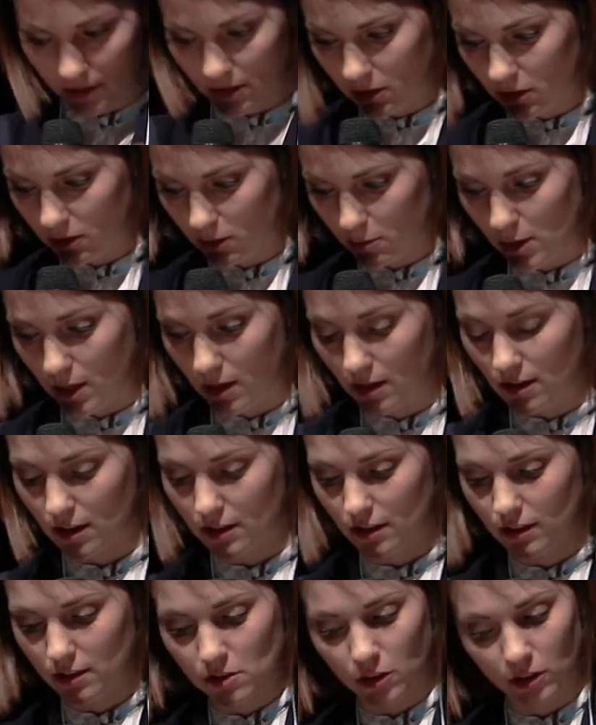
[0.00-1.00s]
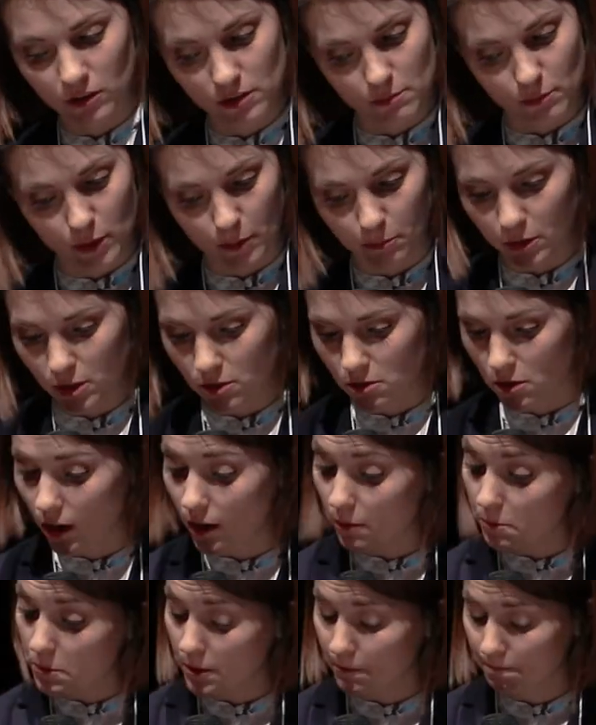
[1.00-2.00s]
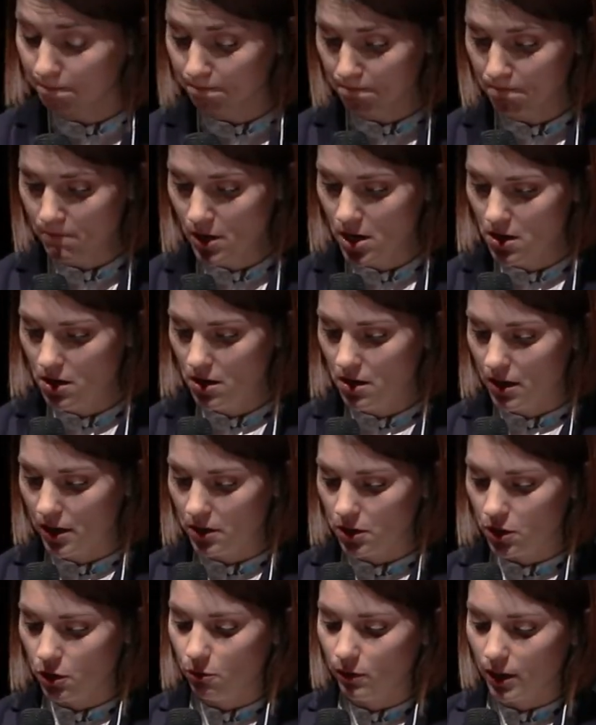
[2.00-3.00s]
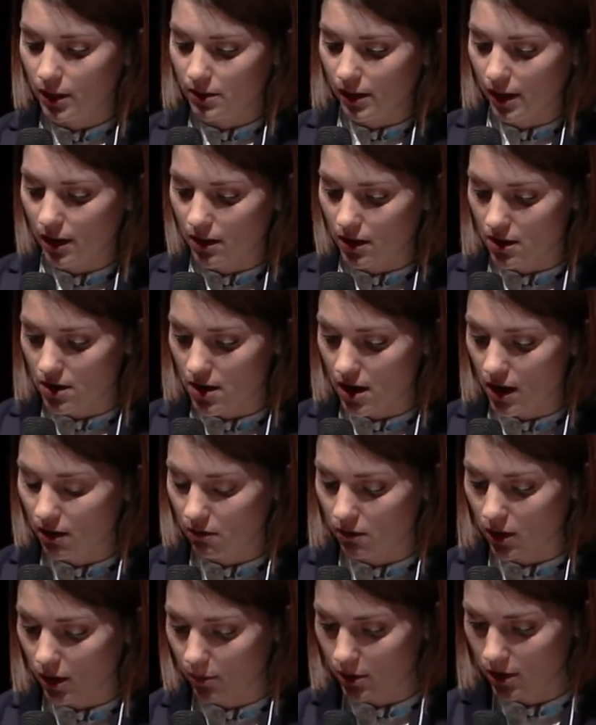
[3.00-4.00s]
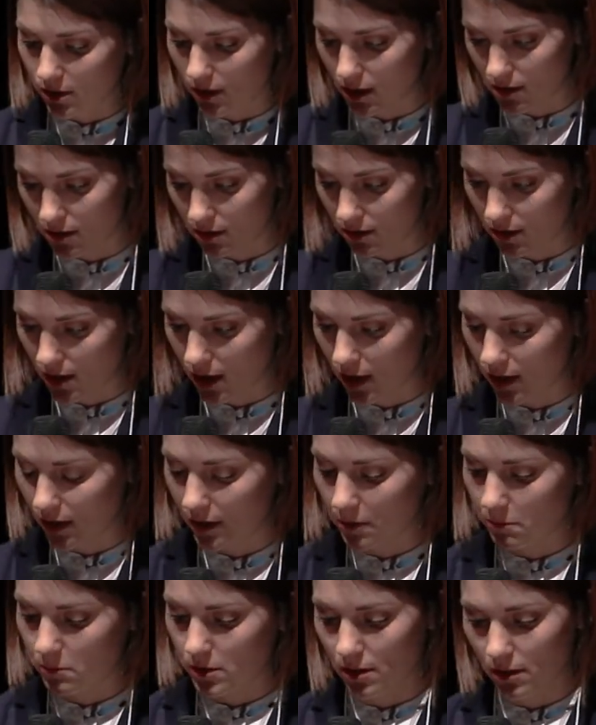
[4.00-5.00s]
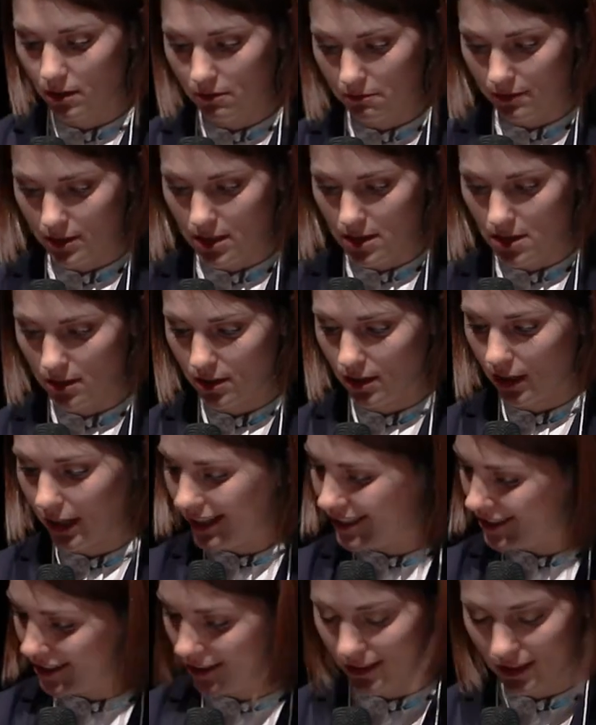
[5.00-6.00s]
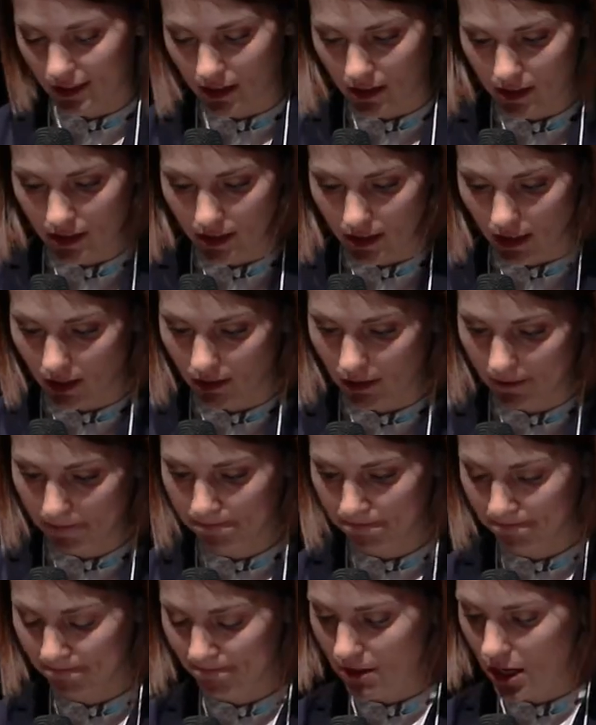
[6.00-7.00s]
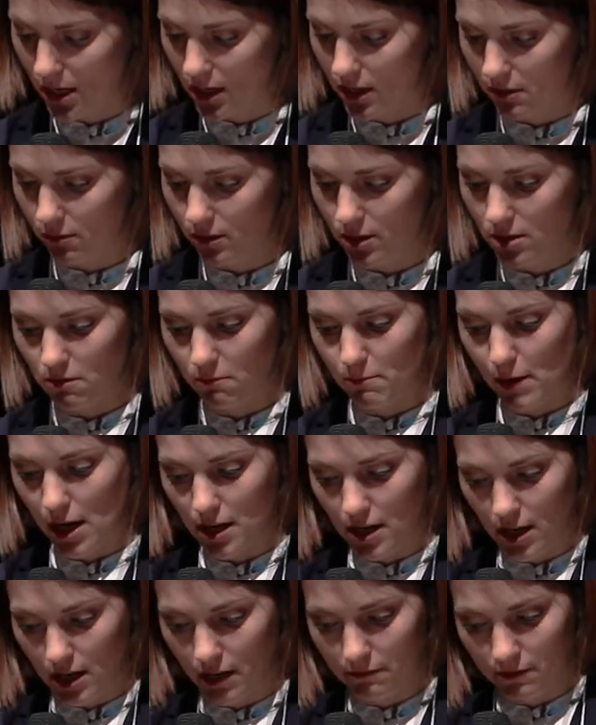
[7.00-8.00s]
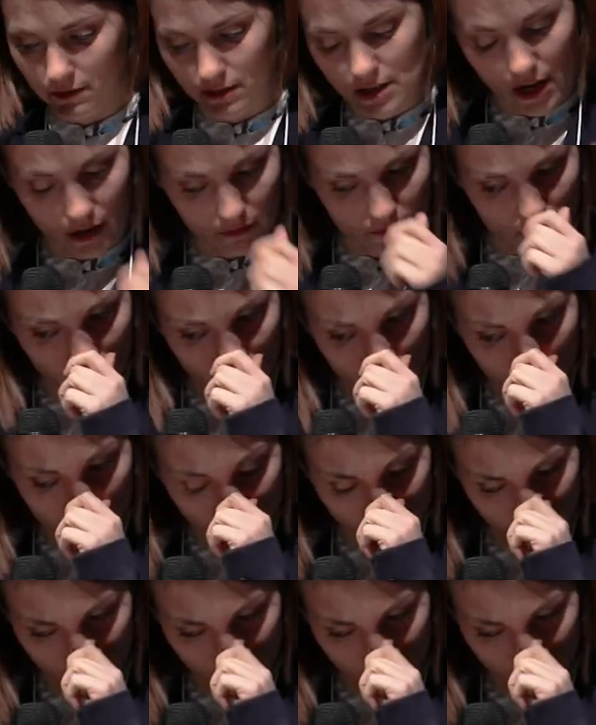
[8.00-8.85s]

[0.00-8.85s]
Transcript: excuse me, these calls abruptly stopped. And two weeks later, uh, Rob's son hung himself inside his solitary cell, as we know many have, have done.